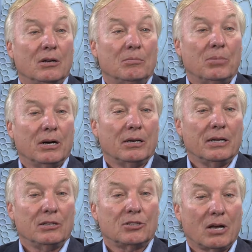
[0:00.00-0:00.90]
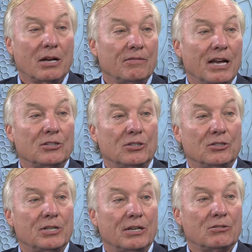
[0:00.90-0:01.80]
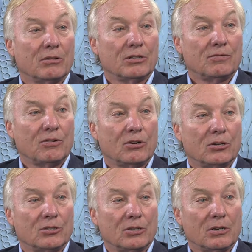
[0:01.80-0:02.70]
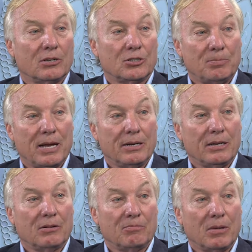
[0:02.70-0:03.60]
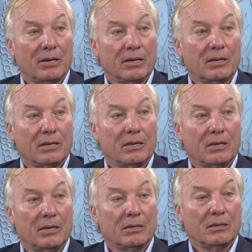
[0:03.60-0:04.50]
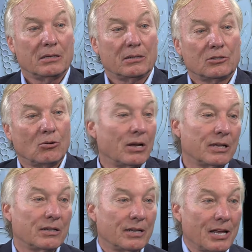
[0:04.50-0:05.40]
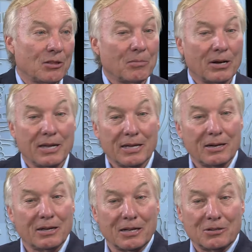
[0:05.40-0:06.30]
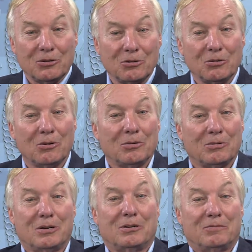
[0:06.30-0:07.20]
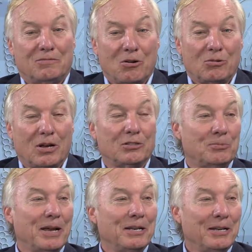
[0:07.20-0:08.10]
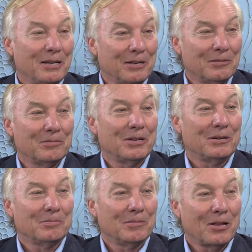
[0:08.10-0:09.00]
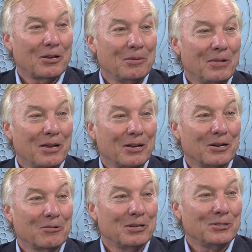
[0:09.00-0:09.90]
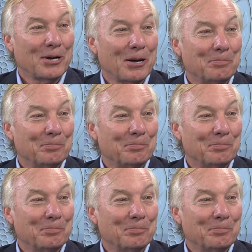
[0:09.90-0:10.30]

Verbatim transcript: but it's kind of action central as far as uh, spending of money. And uh, so I get to take the money in, I get to uh, vote on spending it, and uh, lucky me, I got a great job.